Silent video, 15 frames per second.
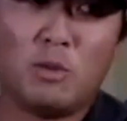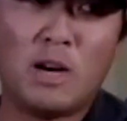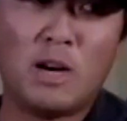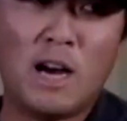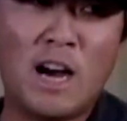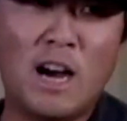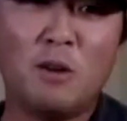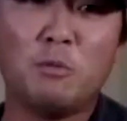
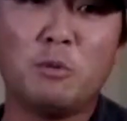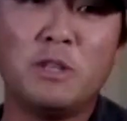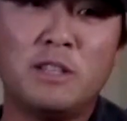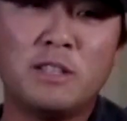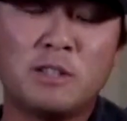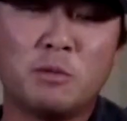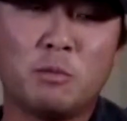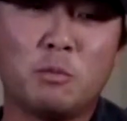how would
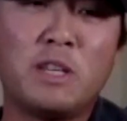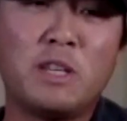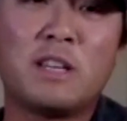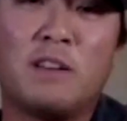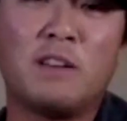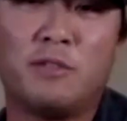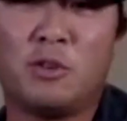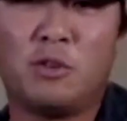this week
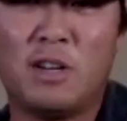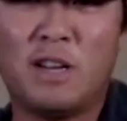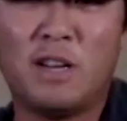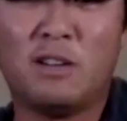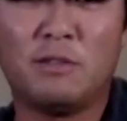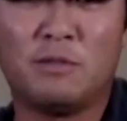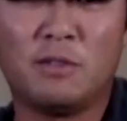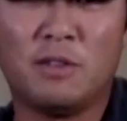have turned
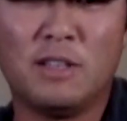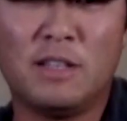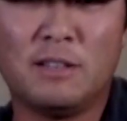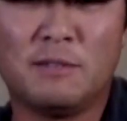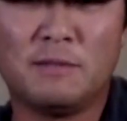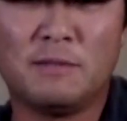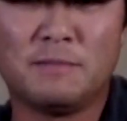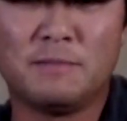out differently,
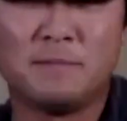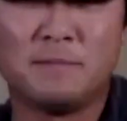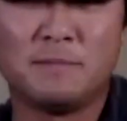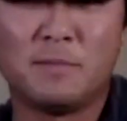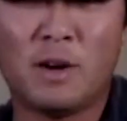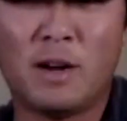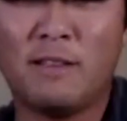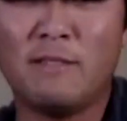
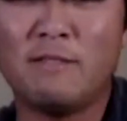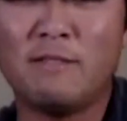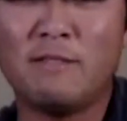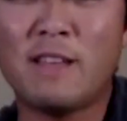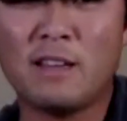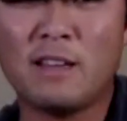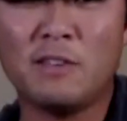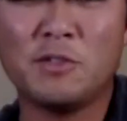right?
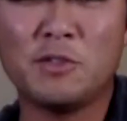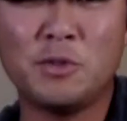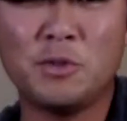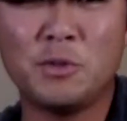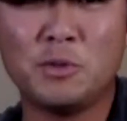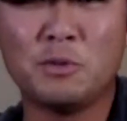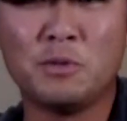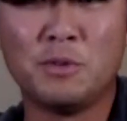That gives
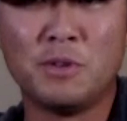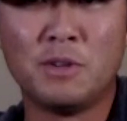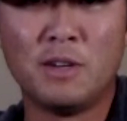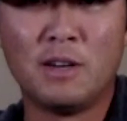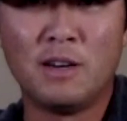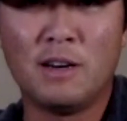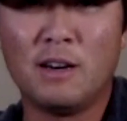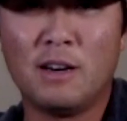you
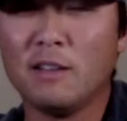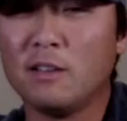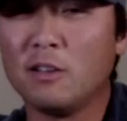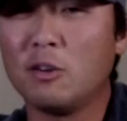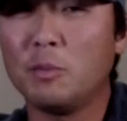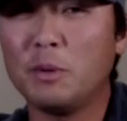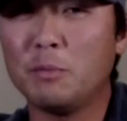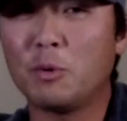a
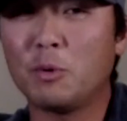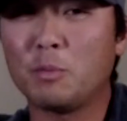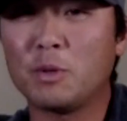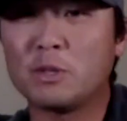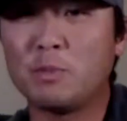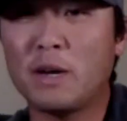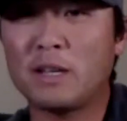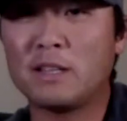little bit more
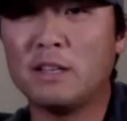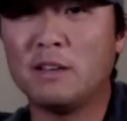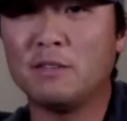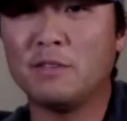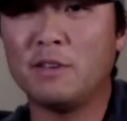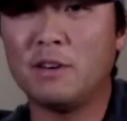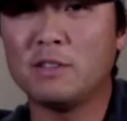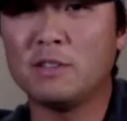
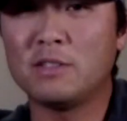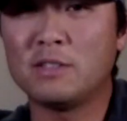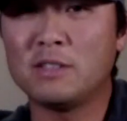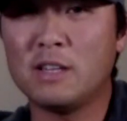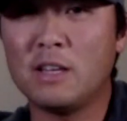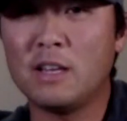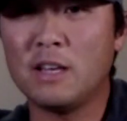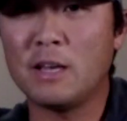perspective on
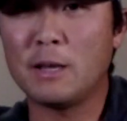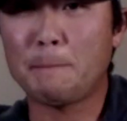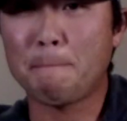seeing